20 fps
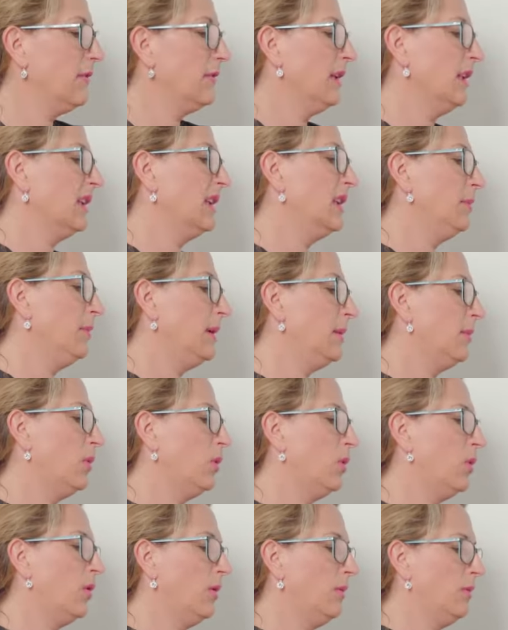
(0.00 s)
it a little bit
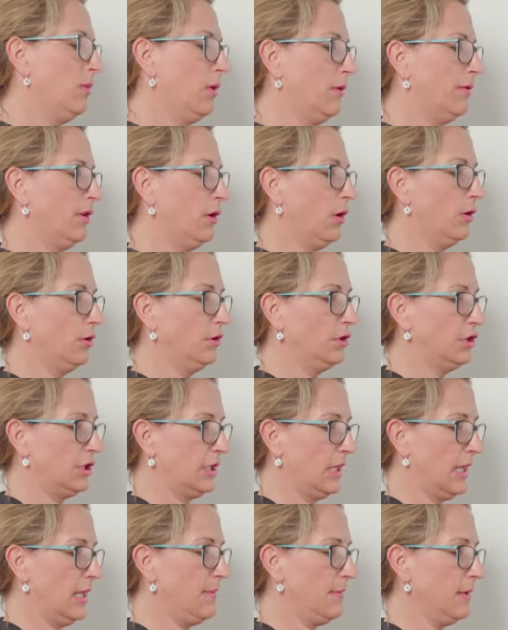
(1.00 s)
more of an odd
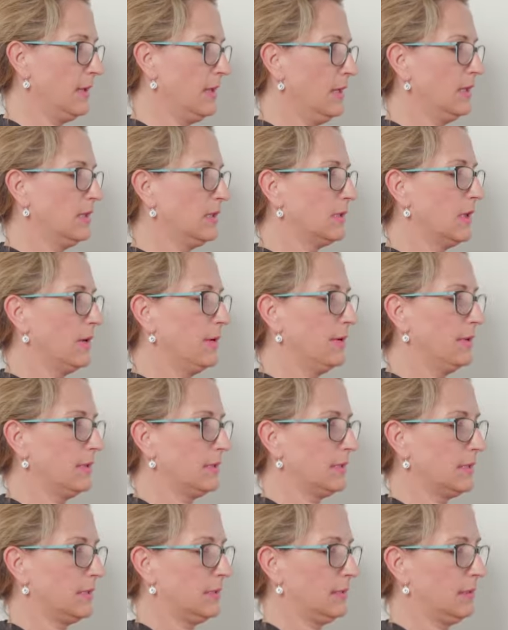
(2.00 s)
shape. So
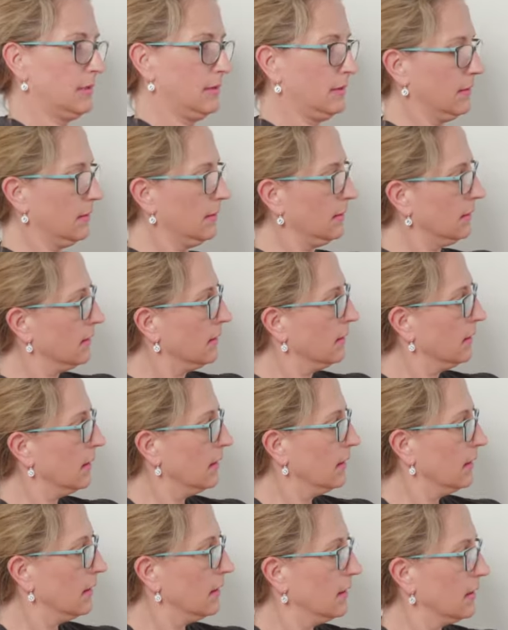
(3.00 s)
it's
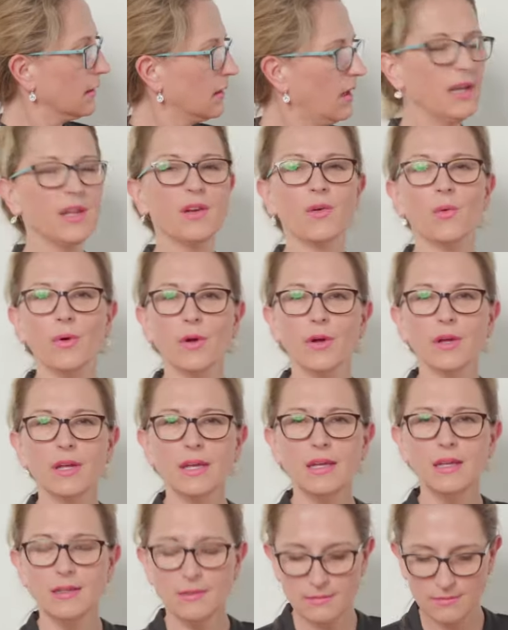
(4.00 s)
kind of
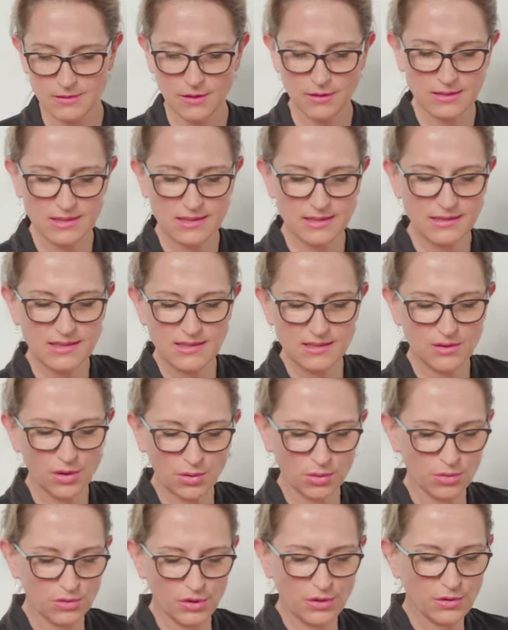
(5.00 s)
quirky, so it's not
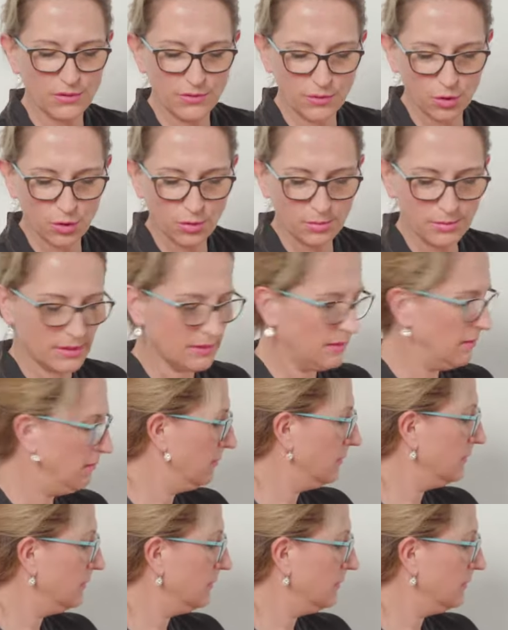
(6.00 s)
all uniformed and